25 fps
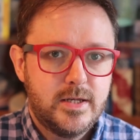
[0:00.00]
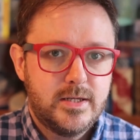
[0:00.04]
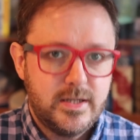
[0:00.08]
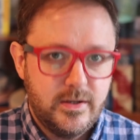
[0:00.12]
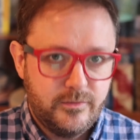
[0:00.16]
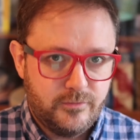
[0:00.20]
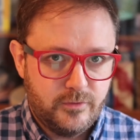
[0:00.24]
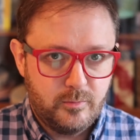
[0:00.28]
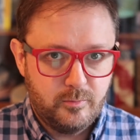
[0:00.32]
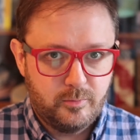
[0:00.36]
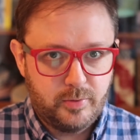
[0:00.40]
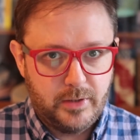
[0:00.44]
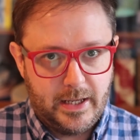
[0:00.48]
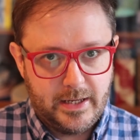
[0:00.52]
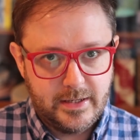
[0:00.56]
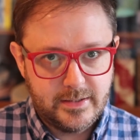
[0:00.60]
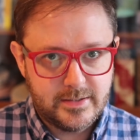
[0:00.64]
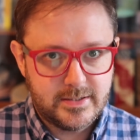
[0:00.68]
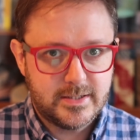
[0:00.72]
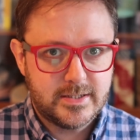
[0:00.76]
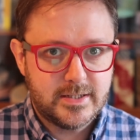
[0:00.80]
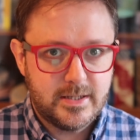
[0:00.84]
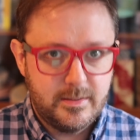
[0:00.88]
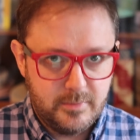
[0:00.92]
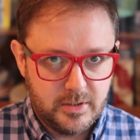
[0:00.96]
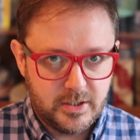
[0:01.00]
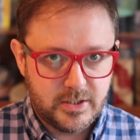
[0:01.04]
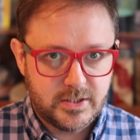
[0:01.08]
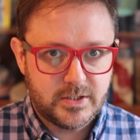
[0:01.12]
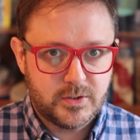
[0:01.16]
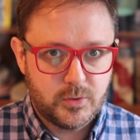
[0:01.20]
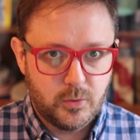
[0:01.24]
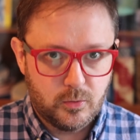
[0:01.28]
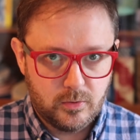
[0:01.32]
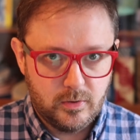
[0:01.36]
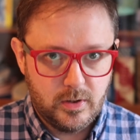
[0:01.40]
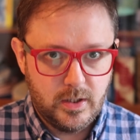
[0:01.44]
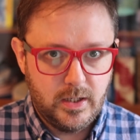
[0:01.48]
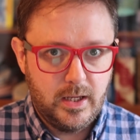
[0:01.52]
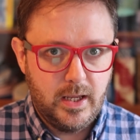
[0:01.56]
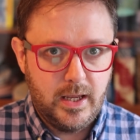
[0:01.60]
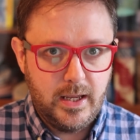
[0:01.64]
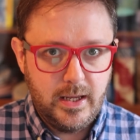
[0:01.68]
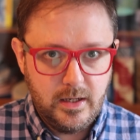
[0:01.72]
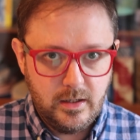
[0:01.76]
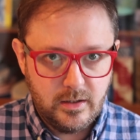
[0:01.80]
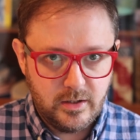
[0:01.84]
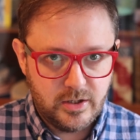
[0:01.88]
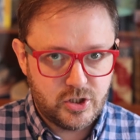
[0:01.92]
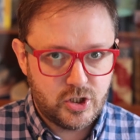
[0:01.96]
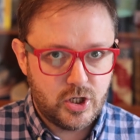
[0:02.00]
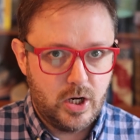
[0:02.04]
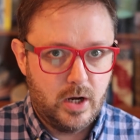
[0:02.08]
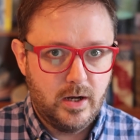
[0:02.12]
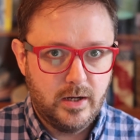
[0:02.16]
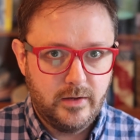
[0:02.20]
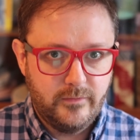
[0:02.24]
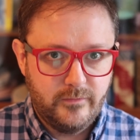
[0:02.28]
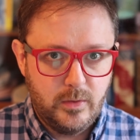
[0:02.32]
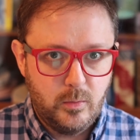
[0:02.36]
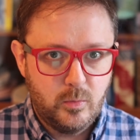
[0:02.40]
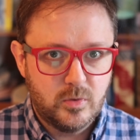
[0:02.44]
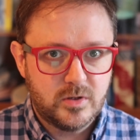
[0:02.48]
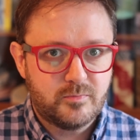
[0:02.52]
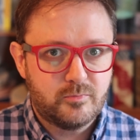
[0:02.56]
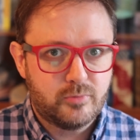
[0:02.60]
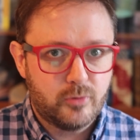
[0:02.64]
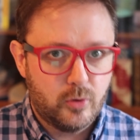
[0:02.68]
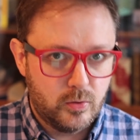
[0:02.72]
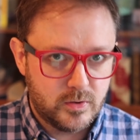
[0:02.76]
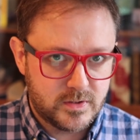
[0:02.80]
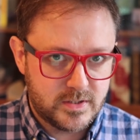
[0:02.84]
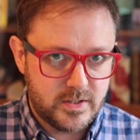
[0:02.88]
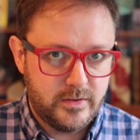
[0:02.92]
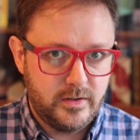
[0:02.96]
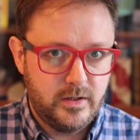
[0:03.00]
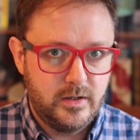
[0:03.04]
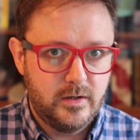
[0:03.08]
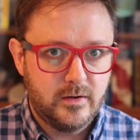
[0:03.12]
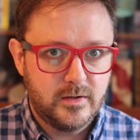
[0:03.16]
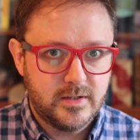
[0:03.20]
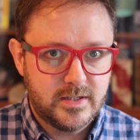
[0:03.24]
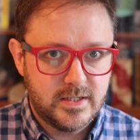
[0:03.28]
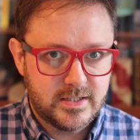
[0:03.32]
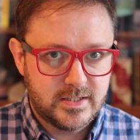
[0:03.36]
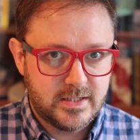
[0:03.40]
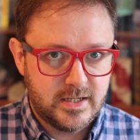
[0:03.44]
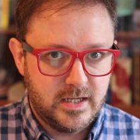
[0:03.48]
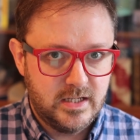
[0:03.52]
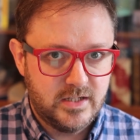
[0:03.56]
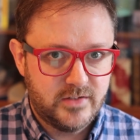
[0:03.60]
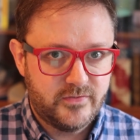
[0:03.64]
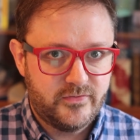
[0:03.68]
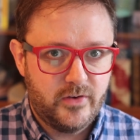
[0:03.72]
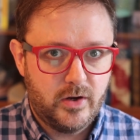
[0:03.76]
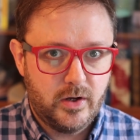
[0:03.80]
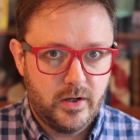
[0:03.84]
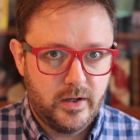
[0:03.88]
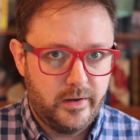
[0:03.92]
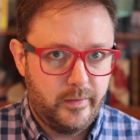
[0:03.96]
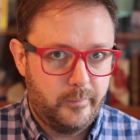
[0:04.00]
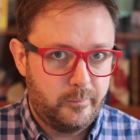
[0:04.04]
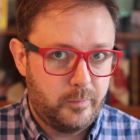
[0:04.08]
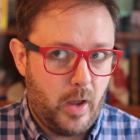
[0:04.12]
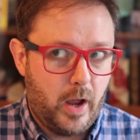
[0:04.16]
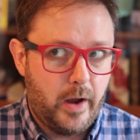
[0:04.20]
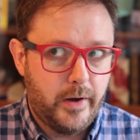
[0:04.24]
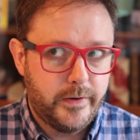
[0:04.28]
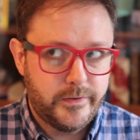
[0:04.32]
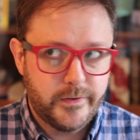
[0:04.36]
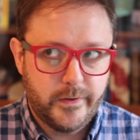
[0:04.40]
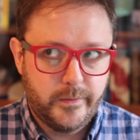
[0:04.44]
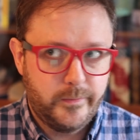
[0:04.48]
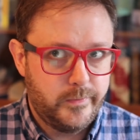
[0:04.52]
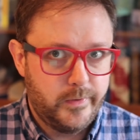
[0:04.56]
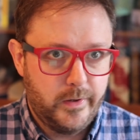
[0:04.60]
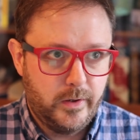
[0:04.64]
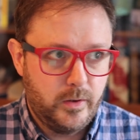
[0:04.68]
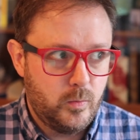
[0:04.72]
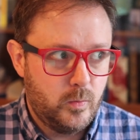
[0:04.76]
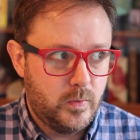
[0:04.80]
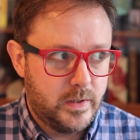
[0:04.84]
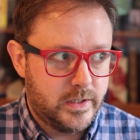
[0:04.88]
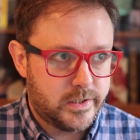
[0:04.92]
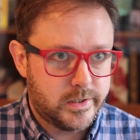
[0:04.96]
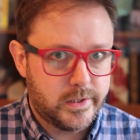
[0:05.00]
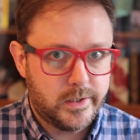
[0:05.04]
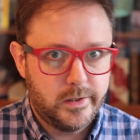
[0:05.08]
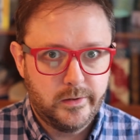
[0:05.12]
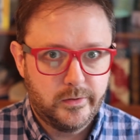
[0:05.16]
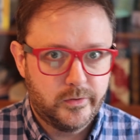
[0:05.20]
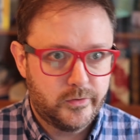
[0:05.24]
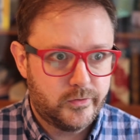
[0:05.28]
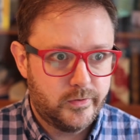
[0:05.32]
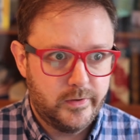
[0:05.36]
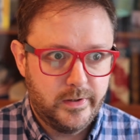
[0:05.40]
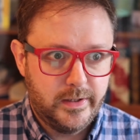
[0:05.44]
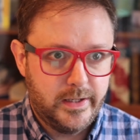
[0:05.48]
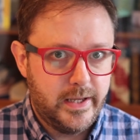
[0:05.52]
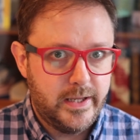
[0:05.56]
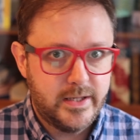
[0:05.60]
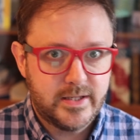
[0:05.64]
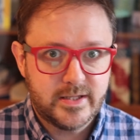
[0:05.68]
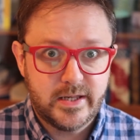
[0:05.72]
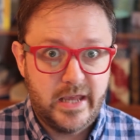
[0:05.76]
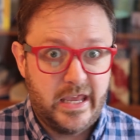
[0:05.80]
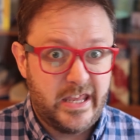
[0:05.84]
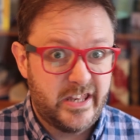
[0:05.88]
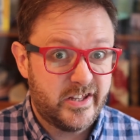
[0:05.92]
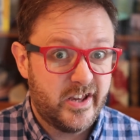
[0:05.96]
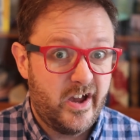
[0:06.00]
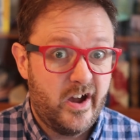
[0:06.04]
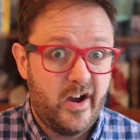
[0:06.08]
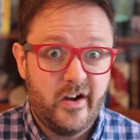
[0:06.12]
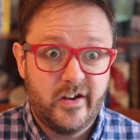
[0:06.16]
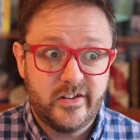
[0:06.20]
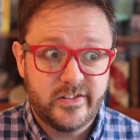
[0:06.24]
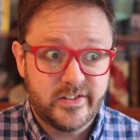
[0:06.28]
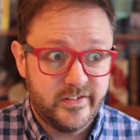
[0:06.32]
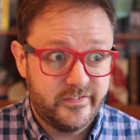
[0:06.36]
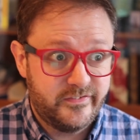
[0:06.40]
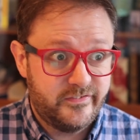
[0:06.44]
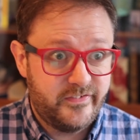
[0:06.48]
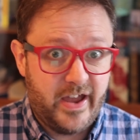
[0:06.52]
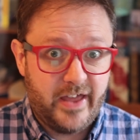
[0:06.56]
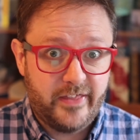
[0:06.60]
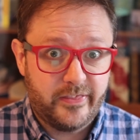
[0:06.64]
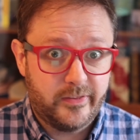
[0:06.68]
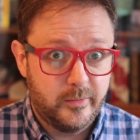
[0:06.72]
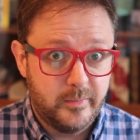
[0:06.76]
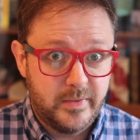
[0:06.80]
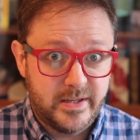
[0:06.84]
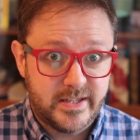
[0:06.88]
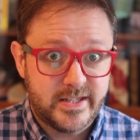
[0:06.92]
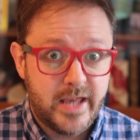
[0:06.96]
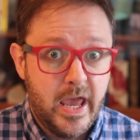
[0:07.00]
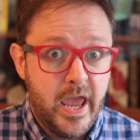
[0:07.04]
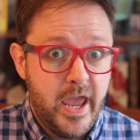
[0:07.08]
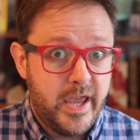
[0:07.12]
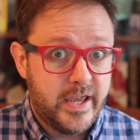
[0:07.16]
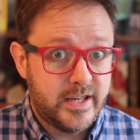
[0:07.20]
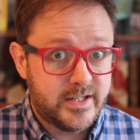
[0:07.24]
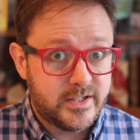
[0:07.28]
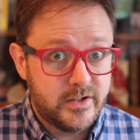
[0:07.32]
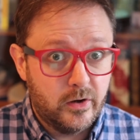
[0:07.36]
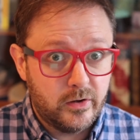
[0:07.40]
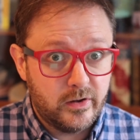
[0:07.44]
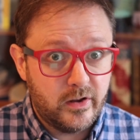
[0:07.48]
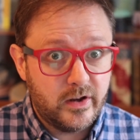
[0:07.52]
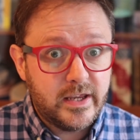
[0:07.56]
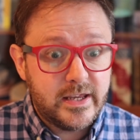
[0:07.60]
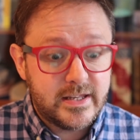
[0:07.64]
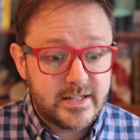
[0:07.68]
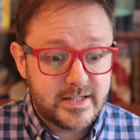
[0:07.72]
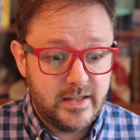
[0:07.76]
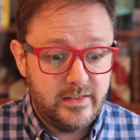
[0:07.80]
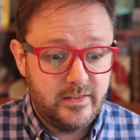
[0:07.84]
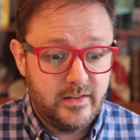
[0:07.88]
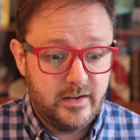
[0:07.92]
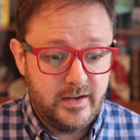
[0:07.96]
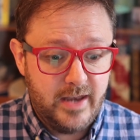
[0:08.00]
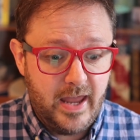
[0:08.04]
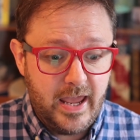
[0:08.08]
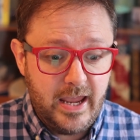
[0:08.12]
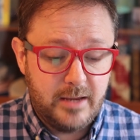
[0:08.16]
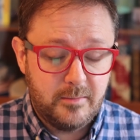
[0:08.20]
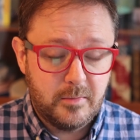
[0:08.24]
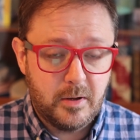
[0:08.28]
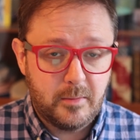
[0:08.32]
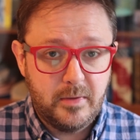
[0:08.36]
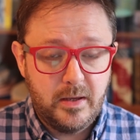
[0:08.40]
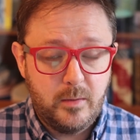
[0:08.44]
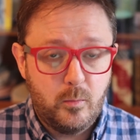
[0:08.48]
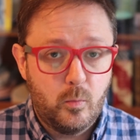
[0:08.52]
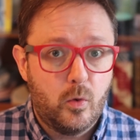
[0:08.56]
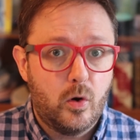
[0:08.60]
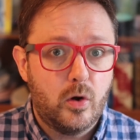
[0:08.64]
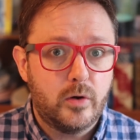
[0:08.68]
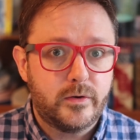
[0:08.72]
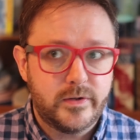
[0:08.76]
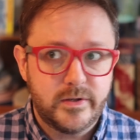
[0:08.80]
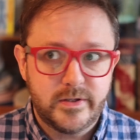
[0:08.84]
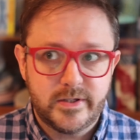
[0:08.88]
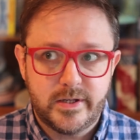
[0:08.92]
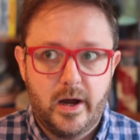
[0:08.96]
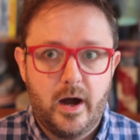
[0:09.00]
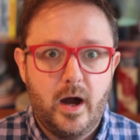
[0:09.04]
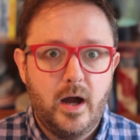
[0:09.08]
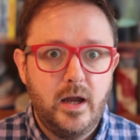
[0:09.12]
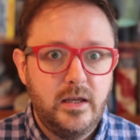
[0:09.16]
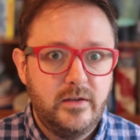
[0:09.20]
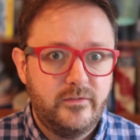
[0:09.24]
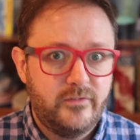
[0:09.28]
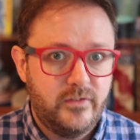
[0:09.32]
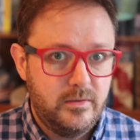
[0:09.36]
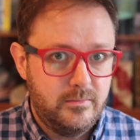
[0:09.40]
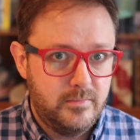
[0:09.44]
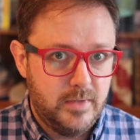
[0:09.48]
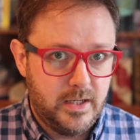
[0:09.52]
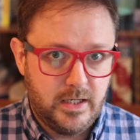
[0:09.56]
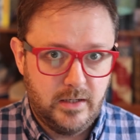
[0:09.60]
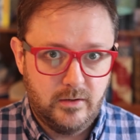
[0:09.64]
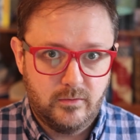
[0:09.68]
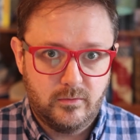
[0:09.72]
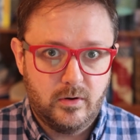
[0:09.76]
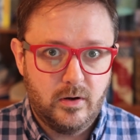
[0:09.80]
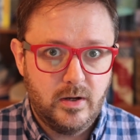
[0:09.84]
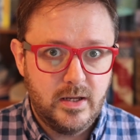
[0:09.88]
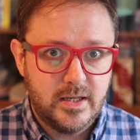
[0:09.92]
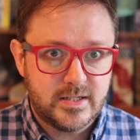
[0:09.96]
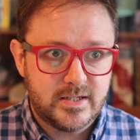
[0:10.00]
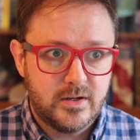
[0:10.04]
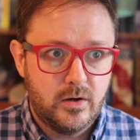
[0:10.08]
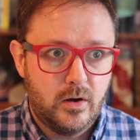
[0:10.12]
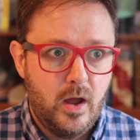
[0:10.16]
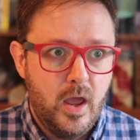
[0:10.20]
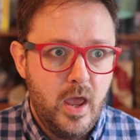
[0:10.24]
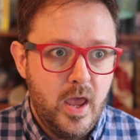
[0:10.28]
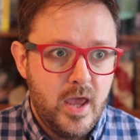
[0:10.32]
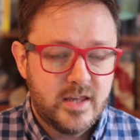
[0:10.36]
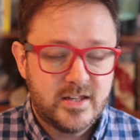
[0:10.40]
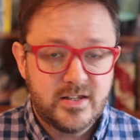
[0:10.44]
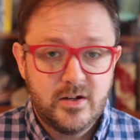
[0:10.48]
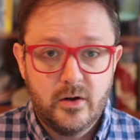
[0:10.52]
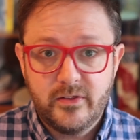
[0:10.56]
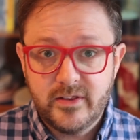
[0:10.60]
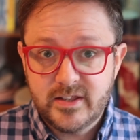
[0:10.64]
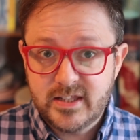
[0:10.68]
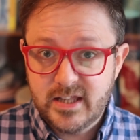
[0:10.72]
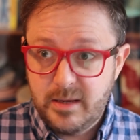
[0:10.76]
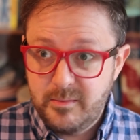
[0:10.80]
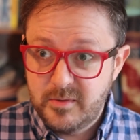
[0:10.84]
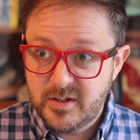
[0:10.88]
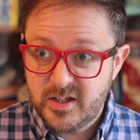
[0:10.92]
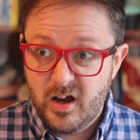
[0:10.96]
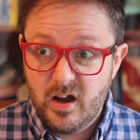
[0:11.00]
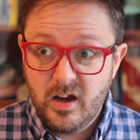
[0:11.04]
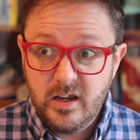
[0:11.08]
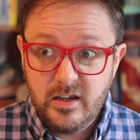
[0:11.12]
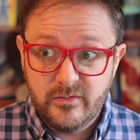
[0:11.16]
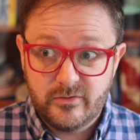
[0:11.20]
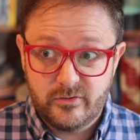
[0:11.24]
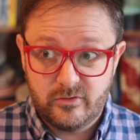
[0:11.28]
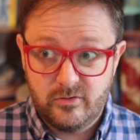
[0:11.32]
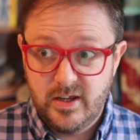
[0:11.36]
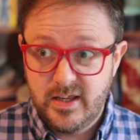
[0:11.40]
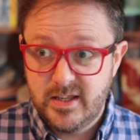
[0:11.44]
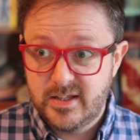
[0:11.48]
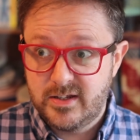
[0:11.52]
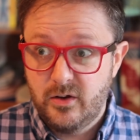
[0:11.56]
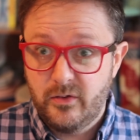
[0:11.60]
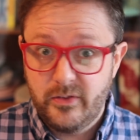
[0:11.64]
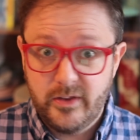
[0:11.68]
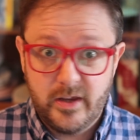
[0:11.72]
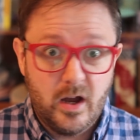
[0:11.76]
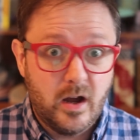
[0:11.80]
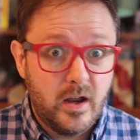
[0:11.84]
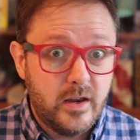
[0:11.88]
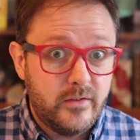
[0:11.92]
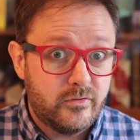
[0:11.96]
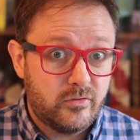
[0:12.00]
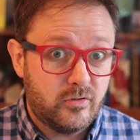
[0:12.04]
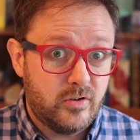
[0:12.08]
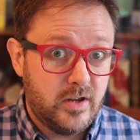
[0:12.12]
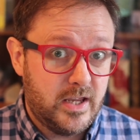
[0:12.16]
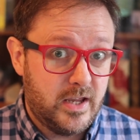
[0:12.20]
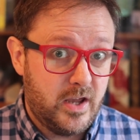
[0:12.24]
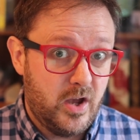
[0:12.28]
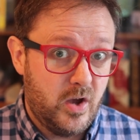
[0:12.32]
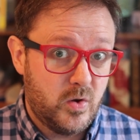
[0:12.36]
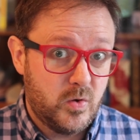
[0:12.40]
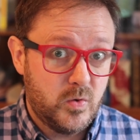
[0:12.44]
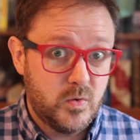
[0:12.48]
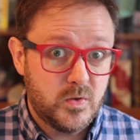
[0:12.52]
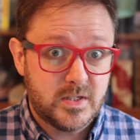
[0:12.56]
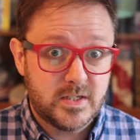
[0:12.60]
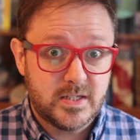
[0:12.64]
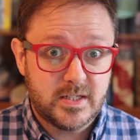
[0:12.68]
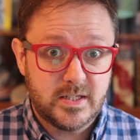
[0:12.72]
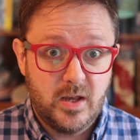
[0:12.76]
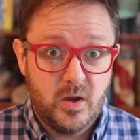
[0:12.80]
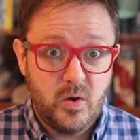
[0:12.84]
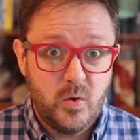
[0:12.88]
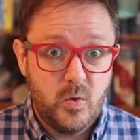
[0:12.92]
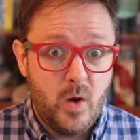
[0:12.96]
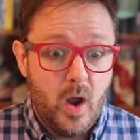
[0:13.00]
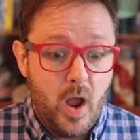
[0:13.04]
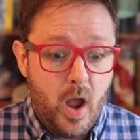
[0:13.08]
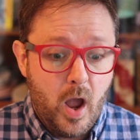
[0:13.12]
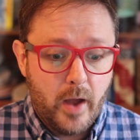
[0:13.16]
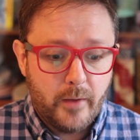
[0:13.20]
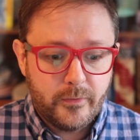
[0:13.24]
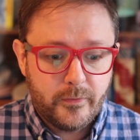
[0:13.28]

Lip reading: Different plant, similar story. English ivy was brought to the United States via I don't know which country. It's hard to fathom. It's not like it's in the name. I mean, what does ivy mean, right? It's not the same as ivory. It's not the Ivory Coast. So,